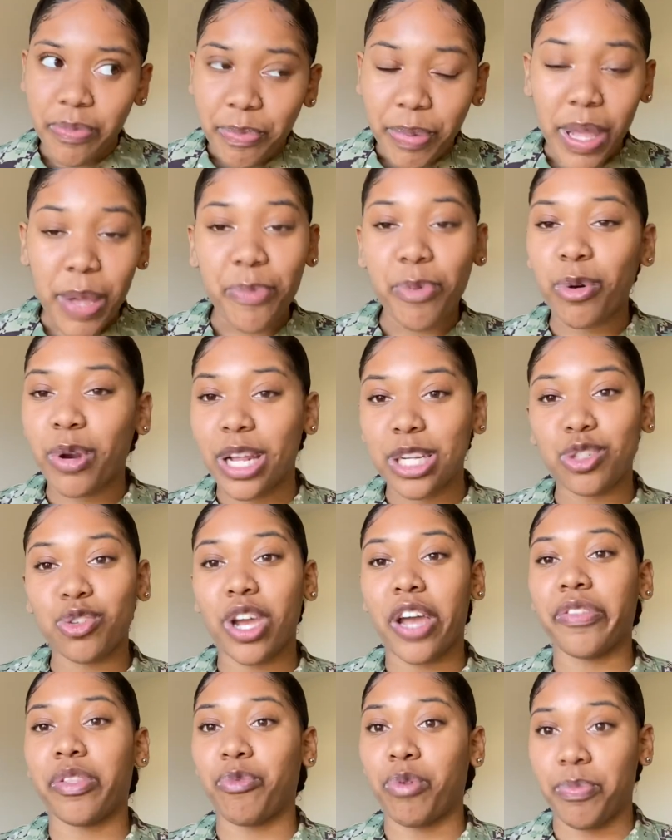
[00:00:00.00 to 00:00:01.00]
people that you
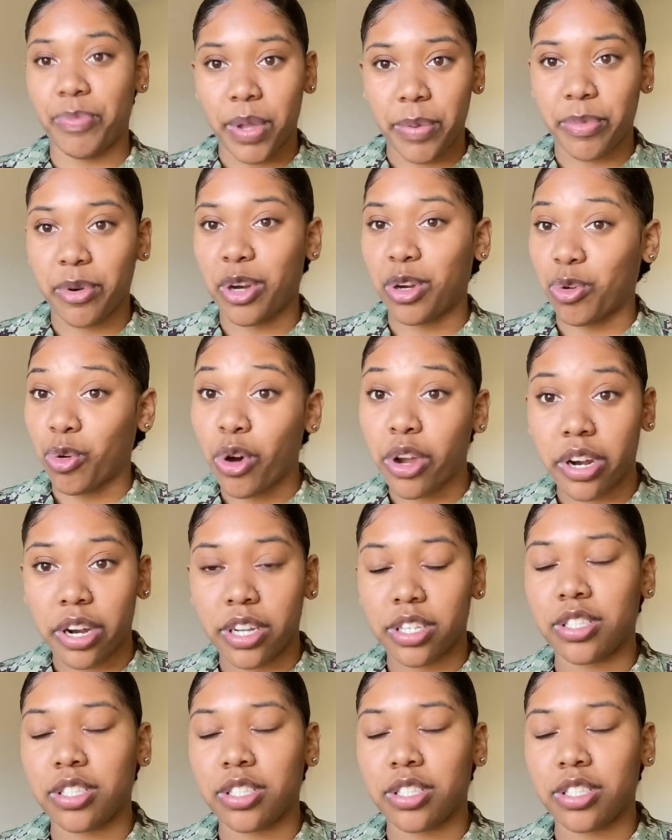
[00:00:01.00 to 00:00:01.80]
have to remember in order.